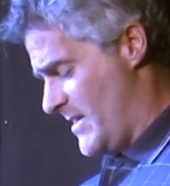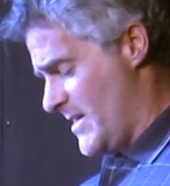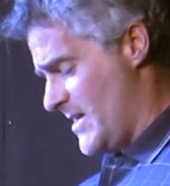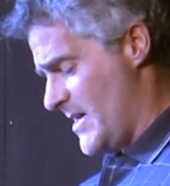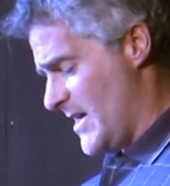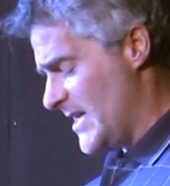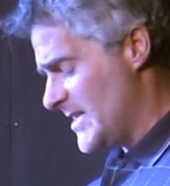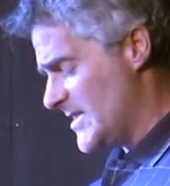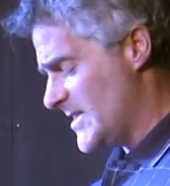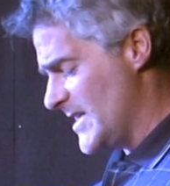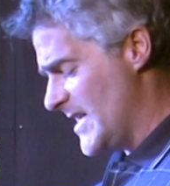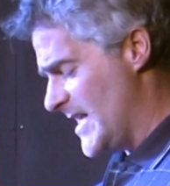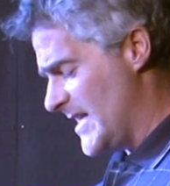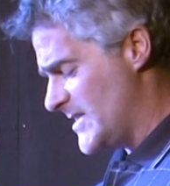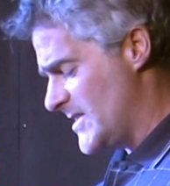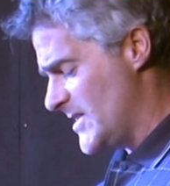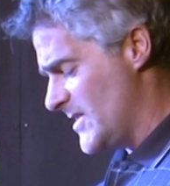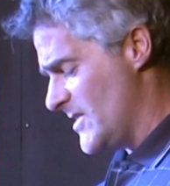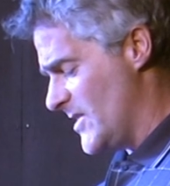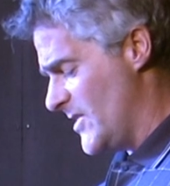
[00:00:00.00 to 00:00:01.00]
I
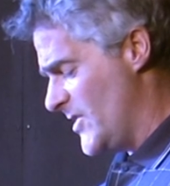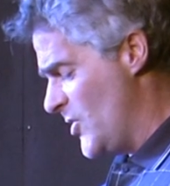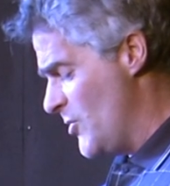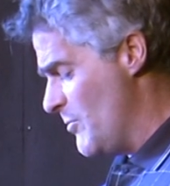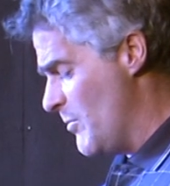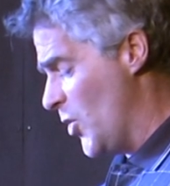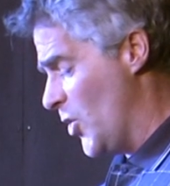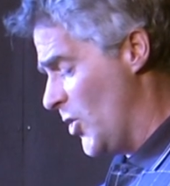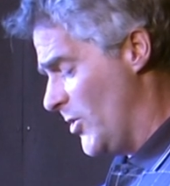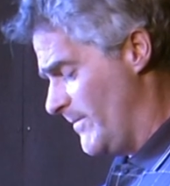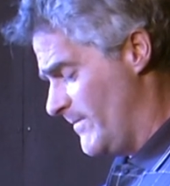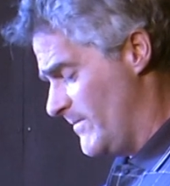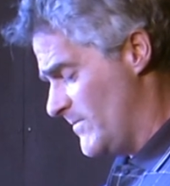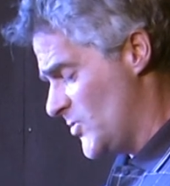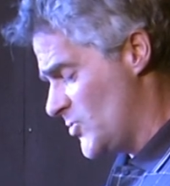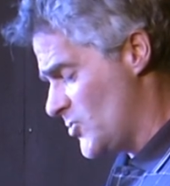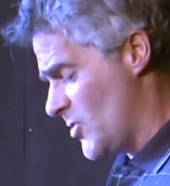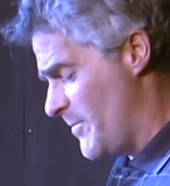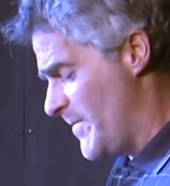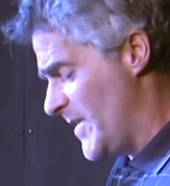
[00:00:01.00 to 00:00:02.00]
selected a new ball,
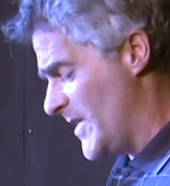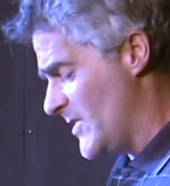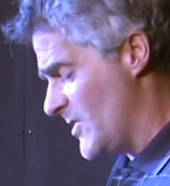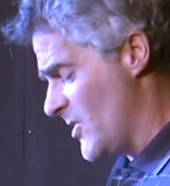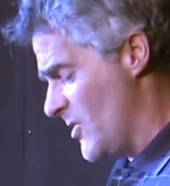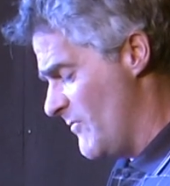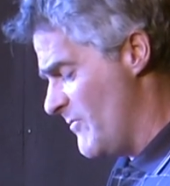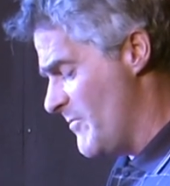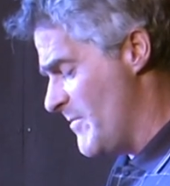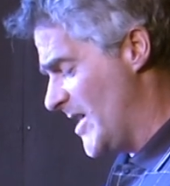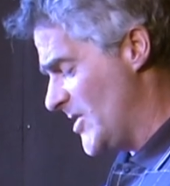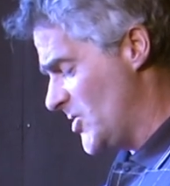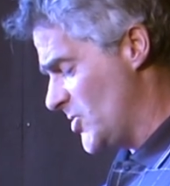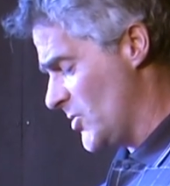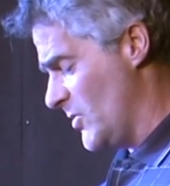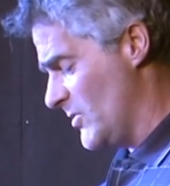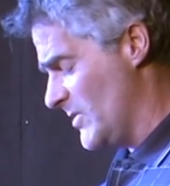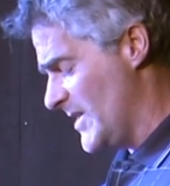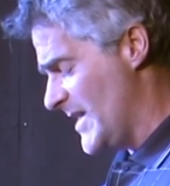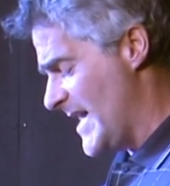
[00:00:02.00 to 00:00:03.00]
dropping it over my
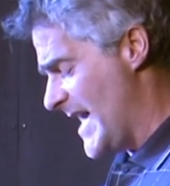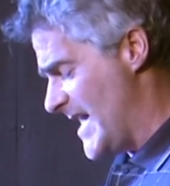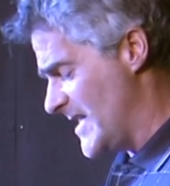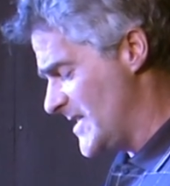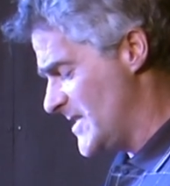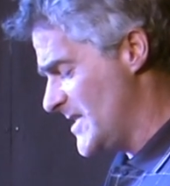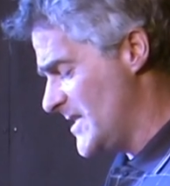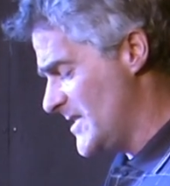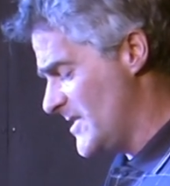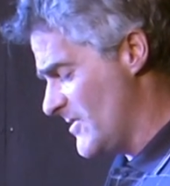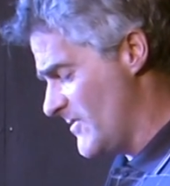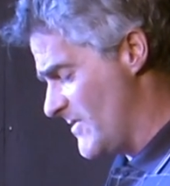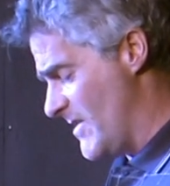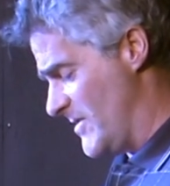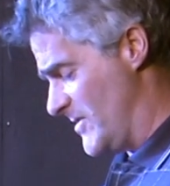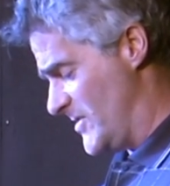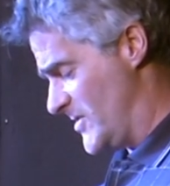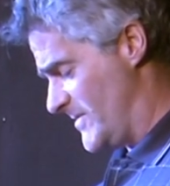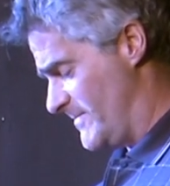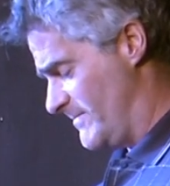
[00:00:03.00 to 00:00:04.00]
shoulder, as did
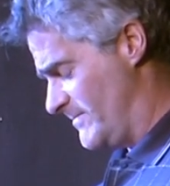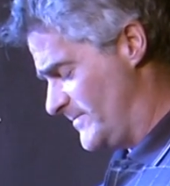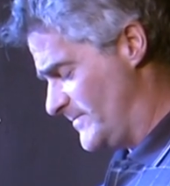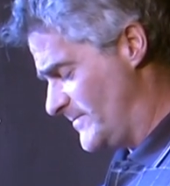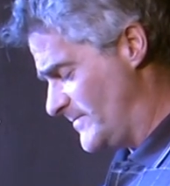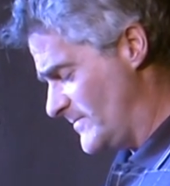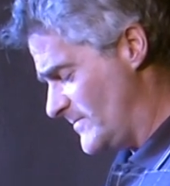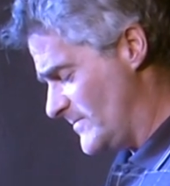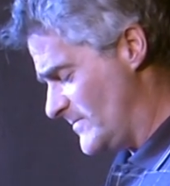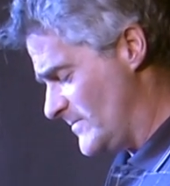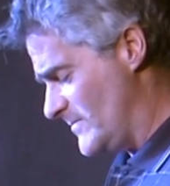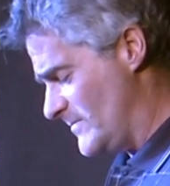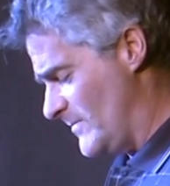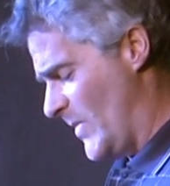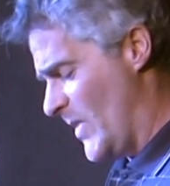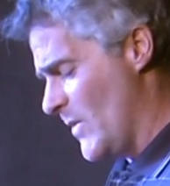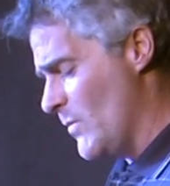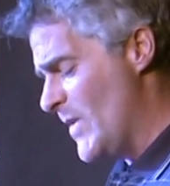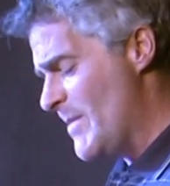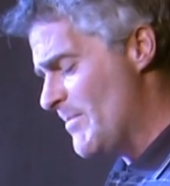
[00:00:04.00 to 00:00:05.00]
Carruthers.
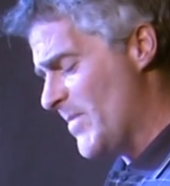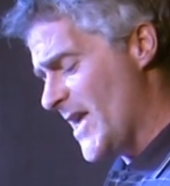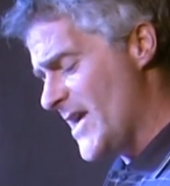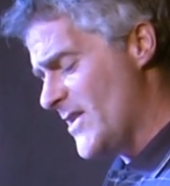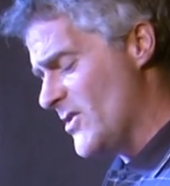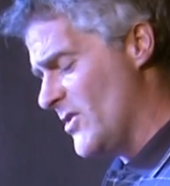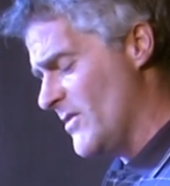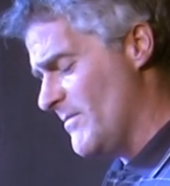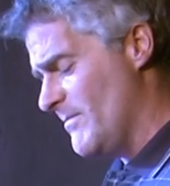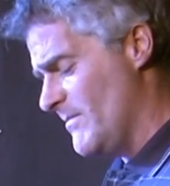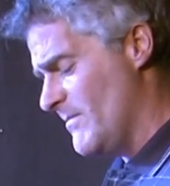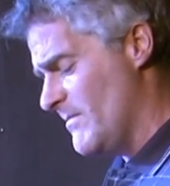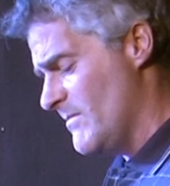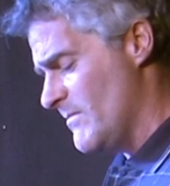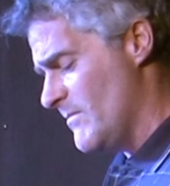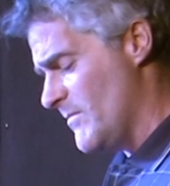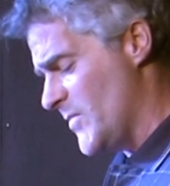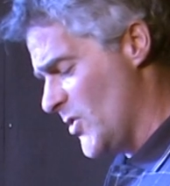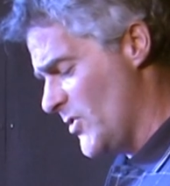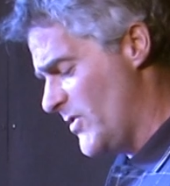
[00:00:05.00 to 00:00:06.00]
We played on,
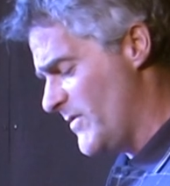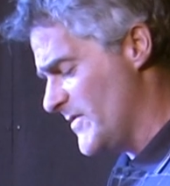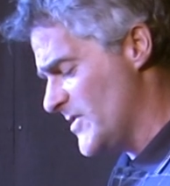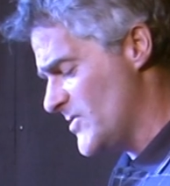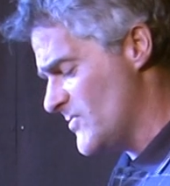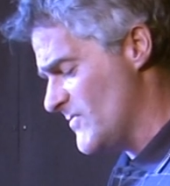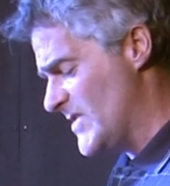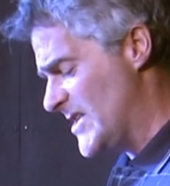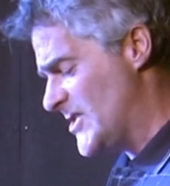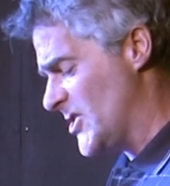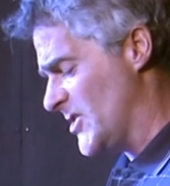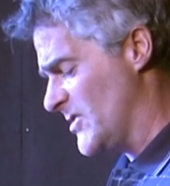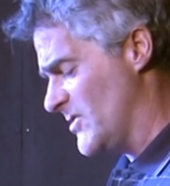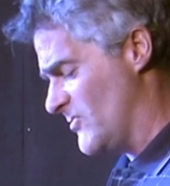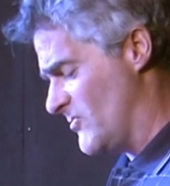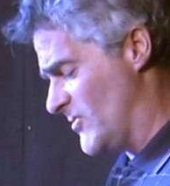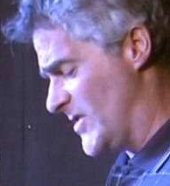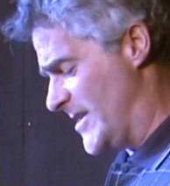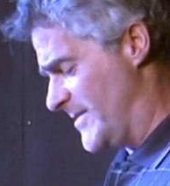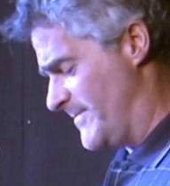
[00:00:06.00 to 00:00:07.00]
both of us reaching the
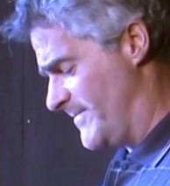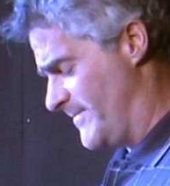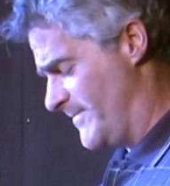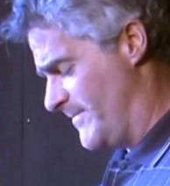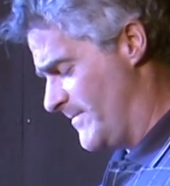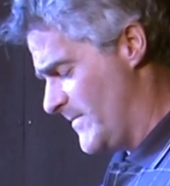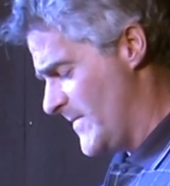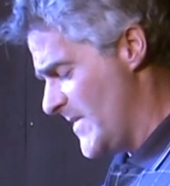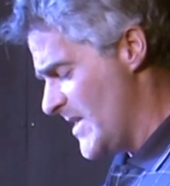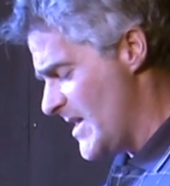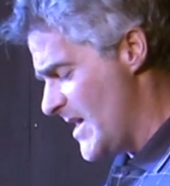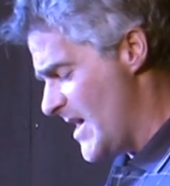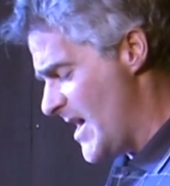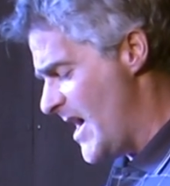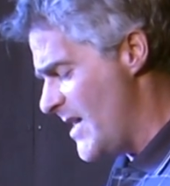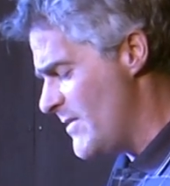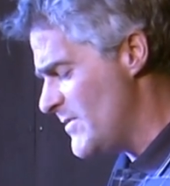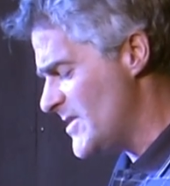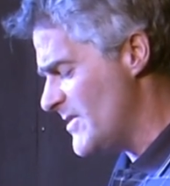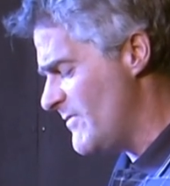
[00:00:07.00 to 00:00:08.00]
green.
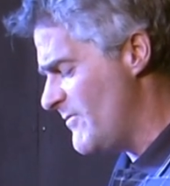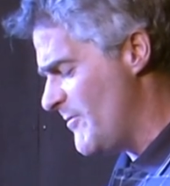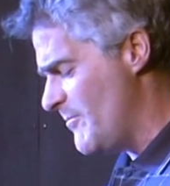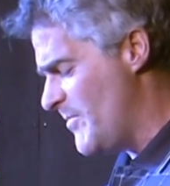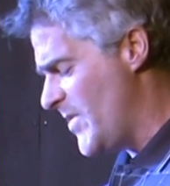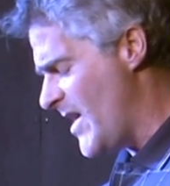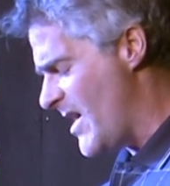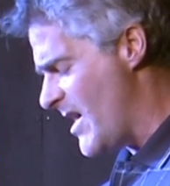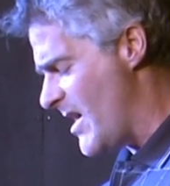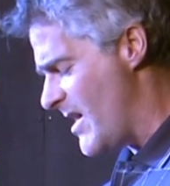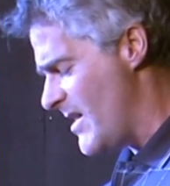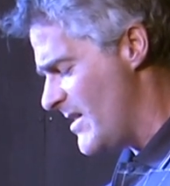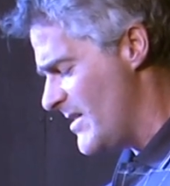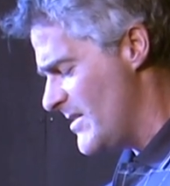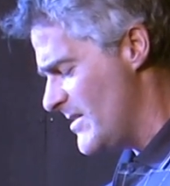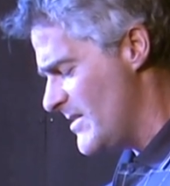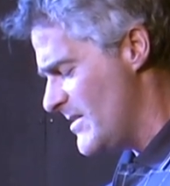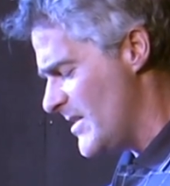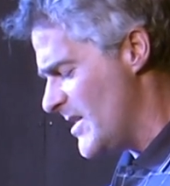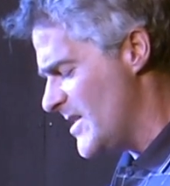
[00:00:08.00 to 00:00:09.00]
I was in for par,
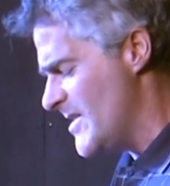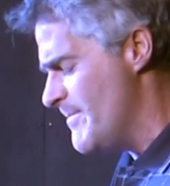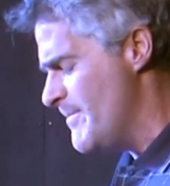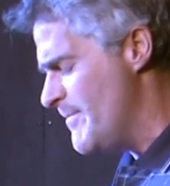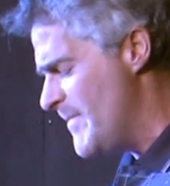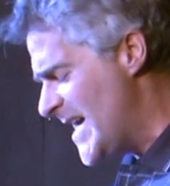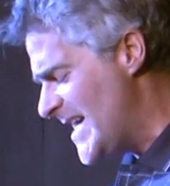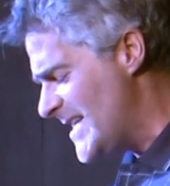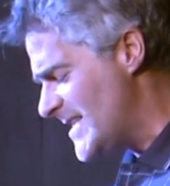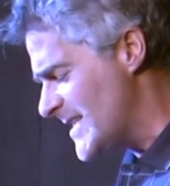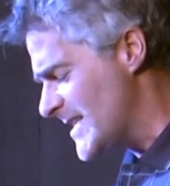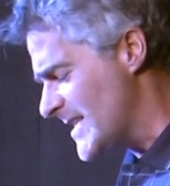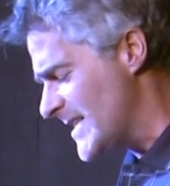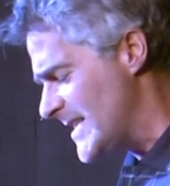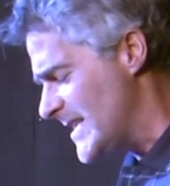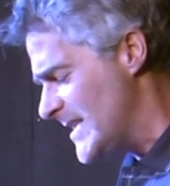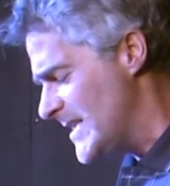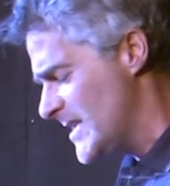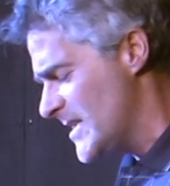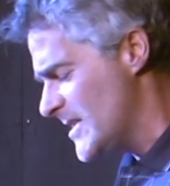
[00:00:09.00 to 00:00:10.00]
and
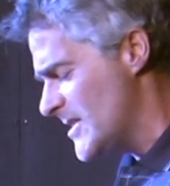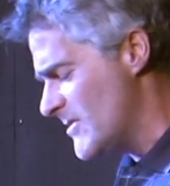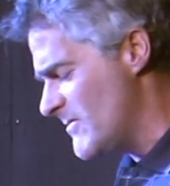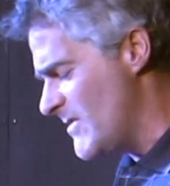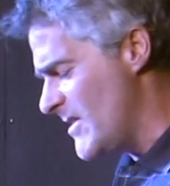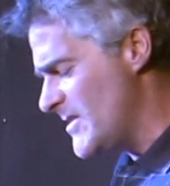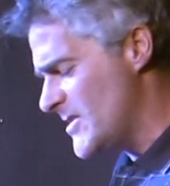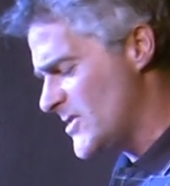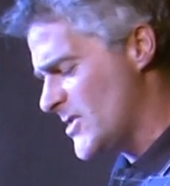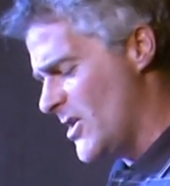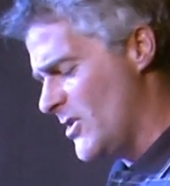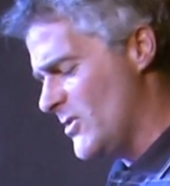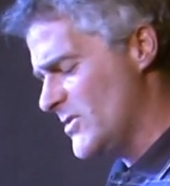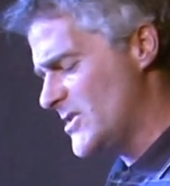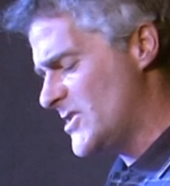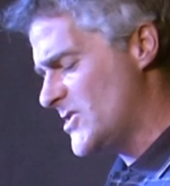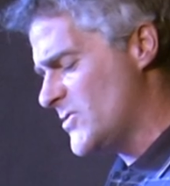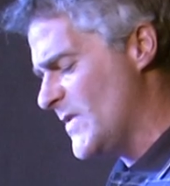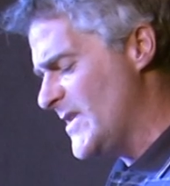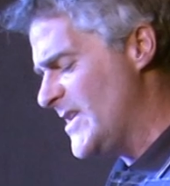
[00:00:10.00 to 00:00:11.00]
amazingly, Carruthers held
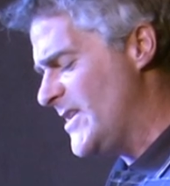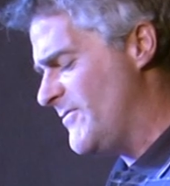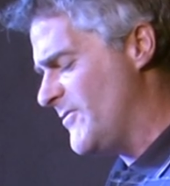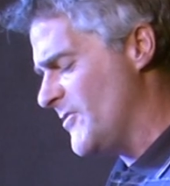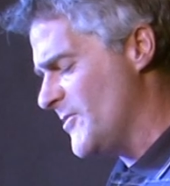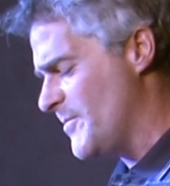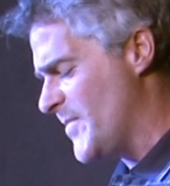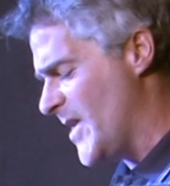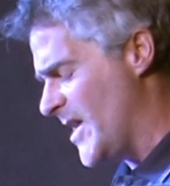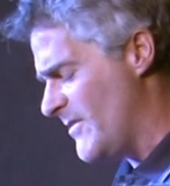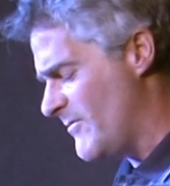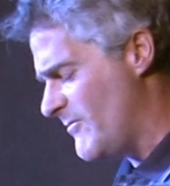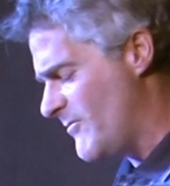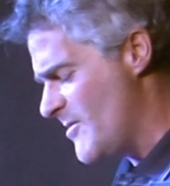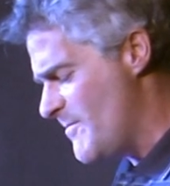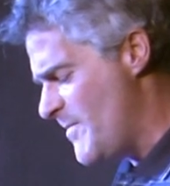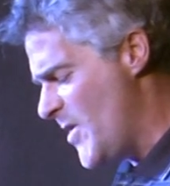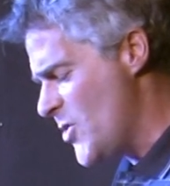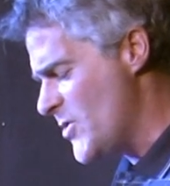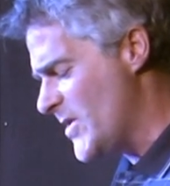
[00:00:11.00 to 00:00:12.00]
a 20-foot putt for a
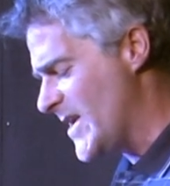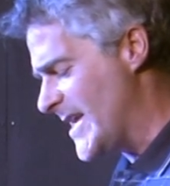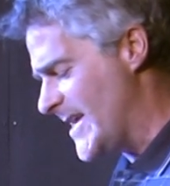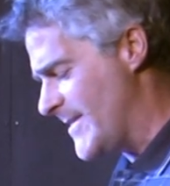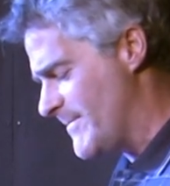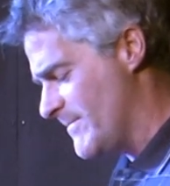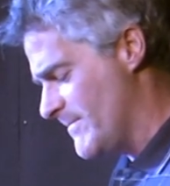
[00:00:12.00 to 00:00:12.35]
bogey.